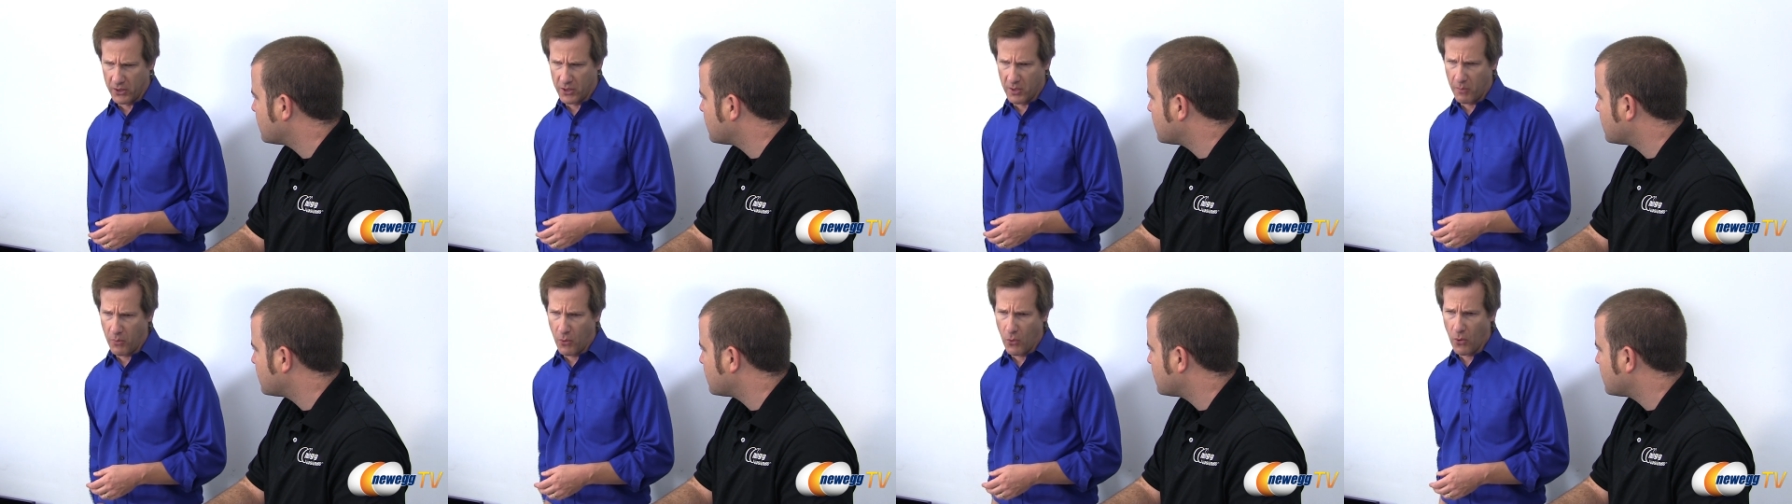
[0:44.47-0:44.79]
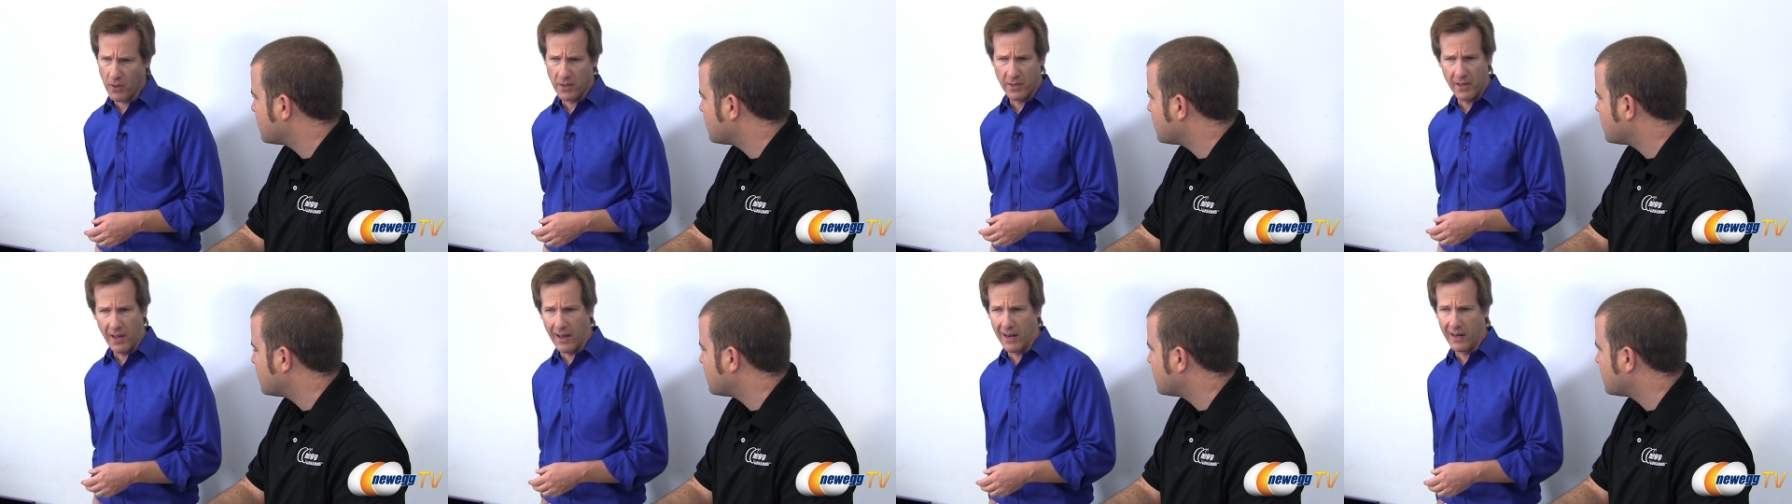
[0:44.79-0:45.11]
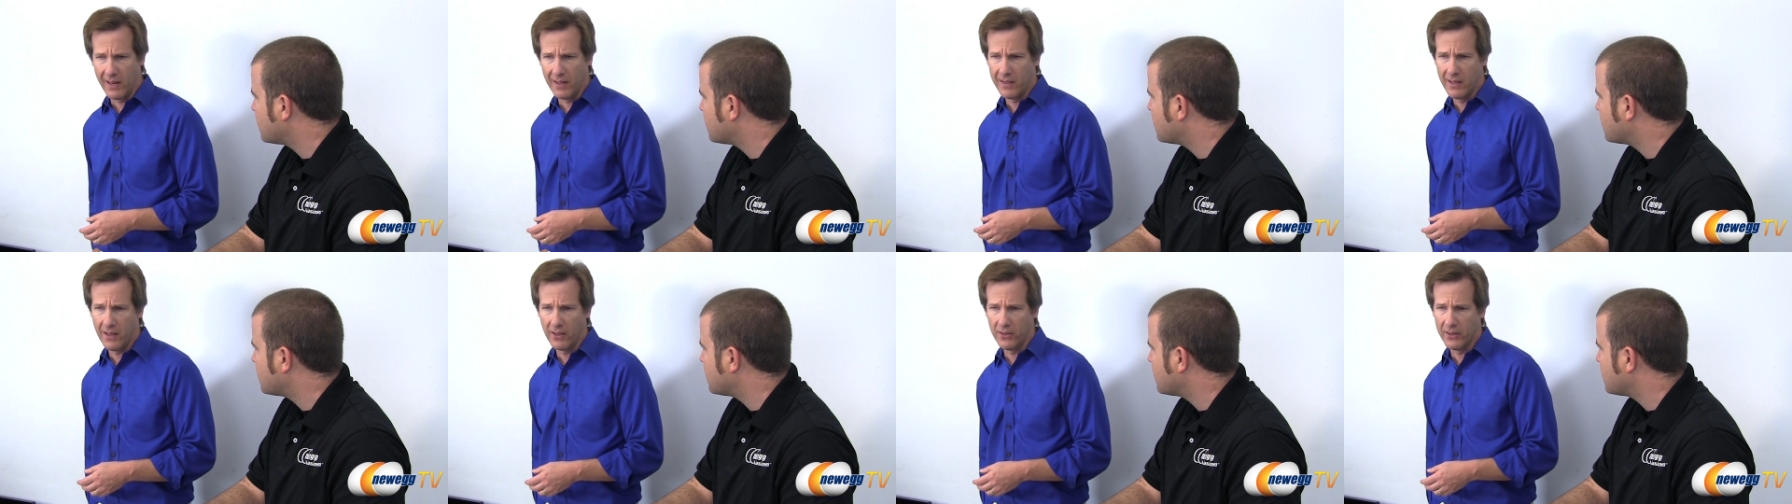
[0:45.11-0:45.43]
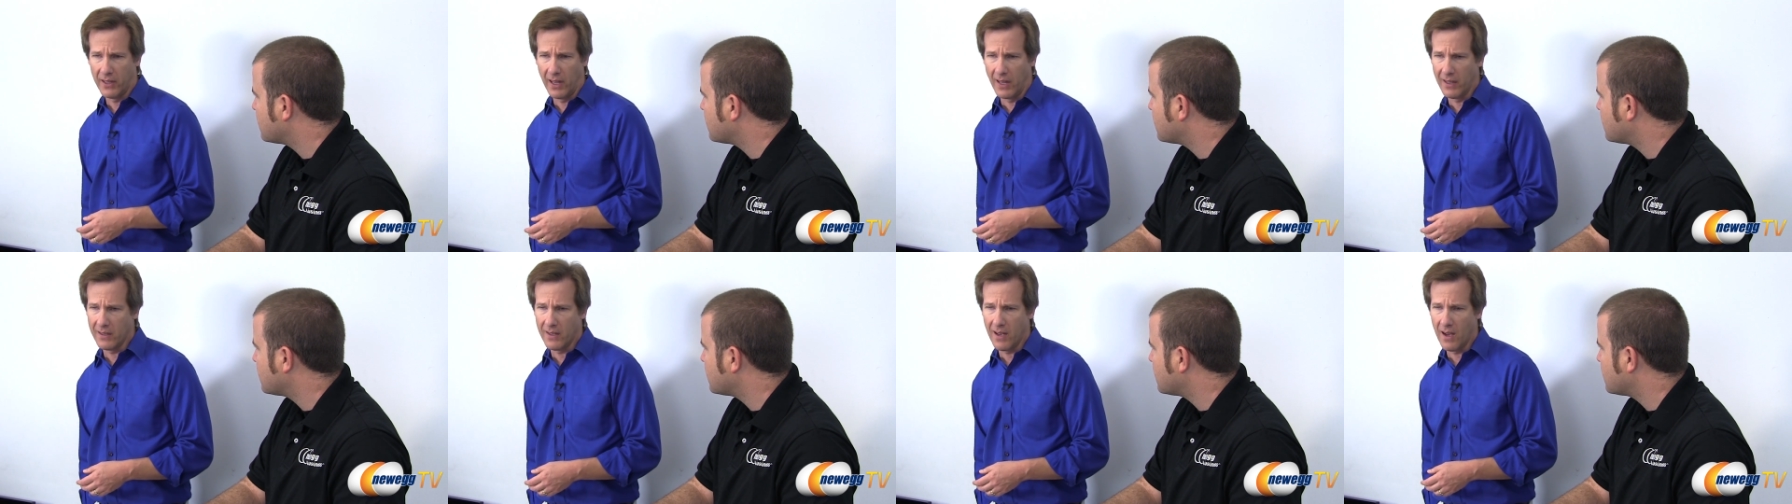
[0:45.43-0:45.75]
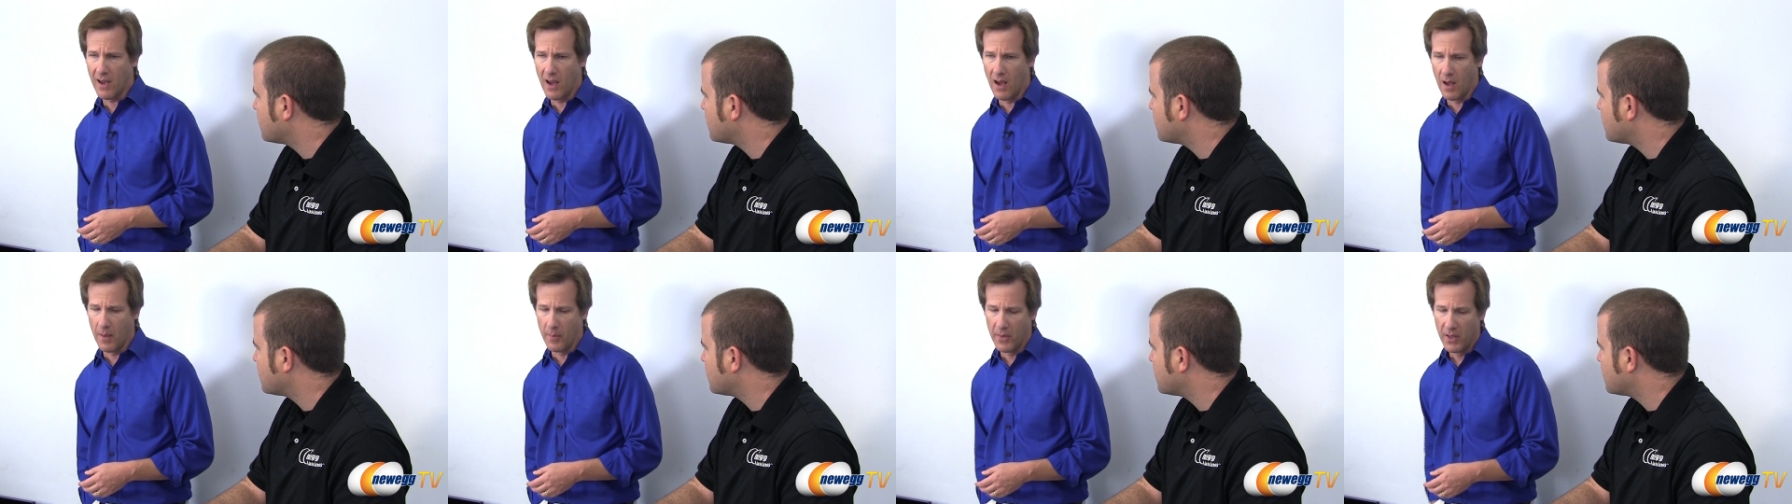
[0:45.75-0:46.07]
support dot intel dot
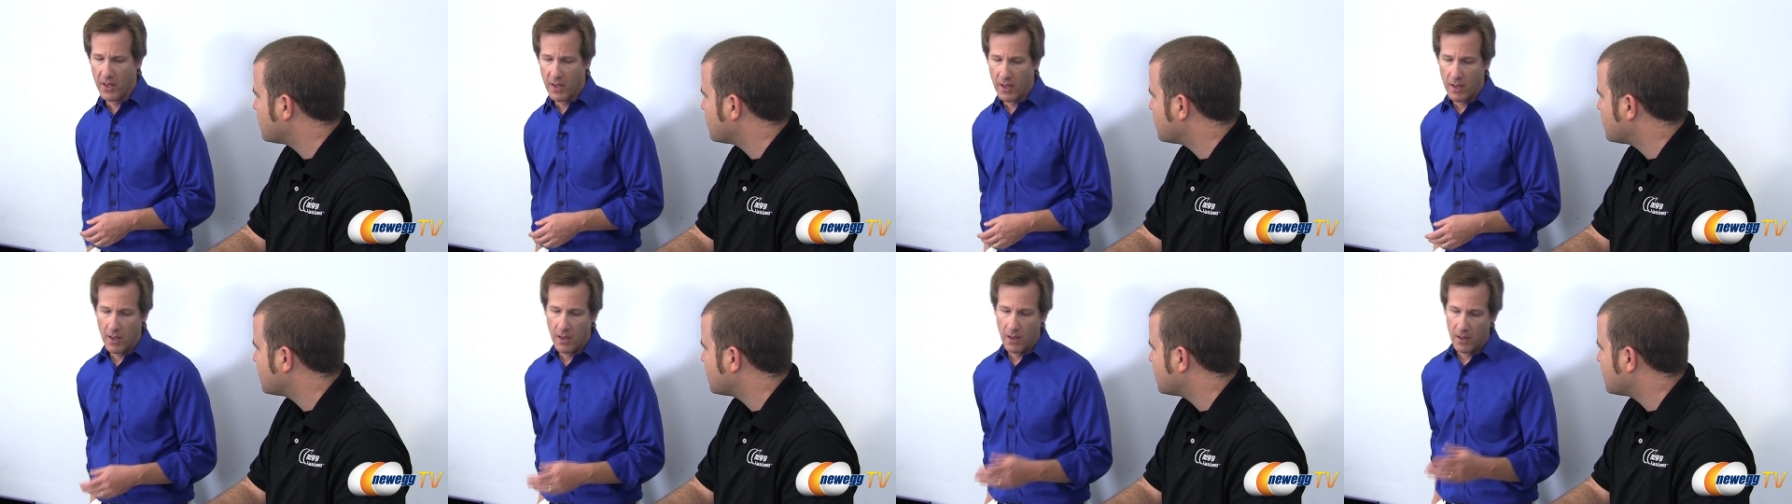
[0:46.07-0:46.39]
com,